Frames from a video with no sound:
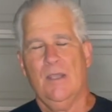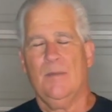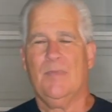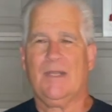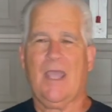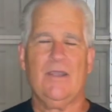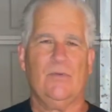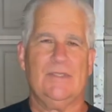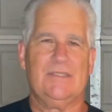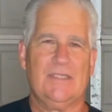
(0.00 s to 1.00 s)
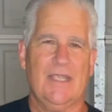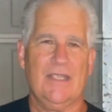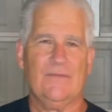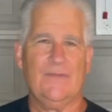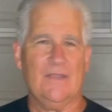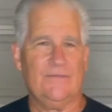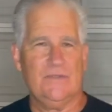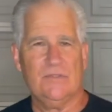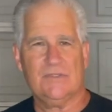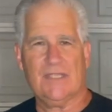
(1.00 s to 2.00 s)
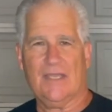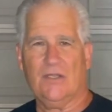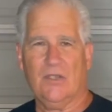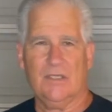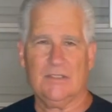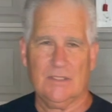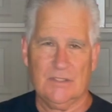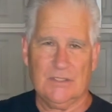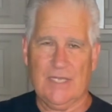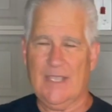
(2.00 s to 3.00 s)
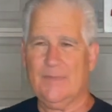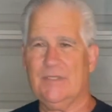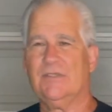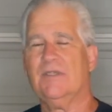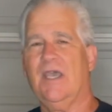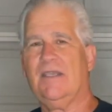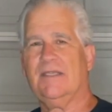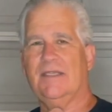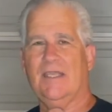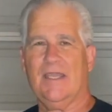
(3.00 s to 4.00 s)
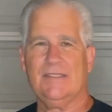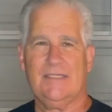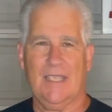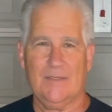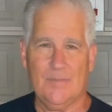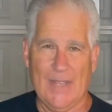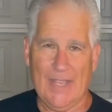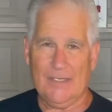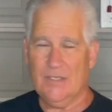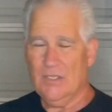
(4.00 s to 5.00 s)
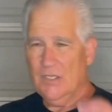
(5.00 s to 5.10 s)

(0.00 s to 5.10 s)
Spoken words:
But I always say if you use that hard jab and you're knocking a guy's head back,